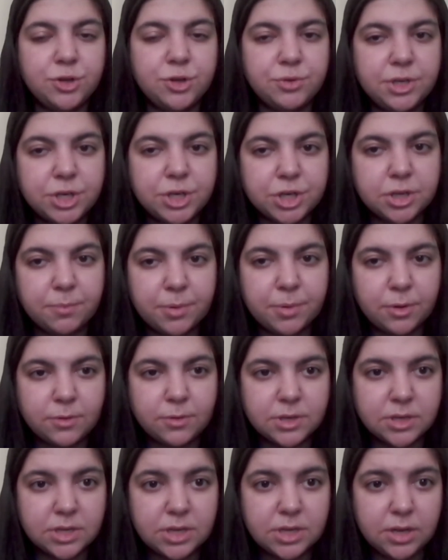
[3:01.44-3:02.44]
judicial
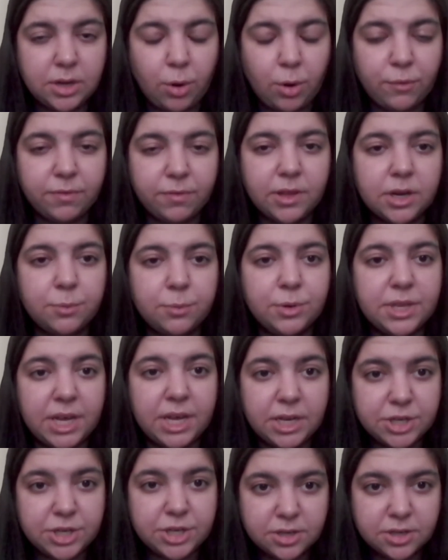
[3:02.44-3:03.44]
process of
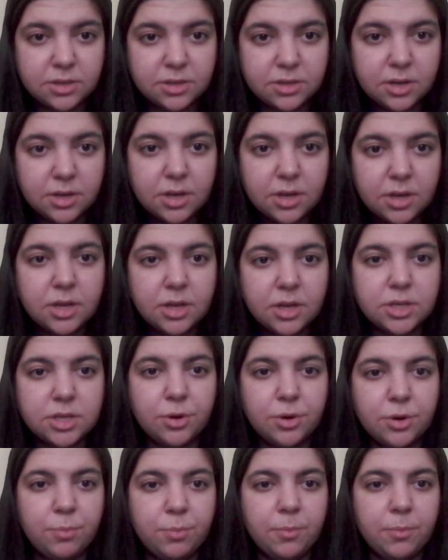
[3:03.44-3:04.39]
liquidation. So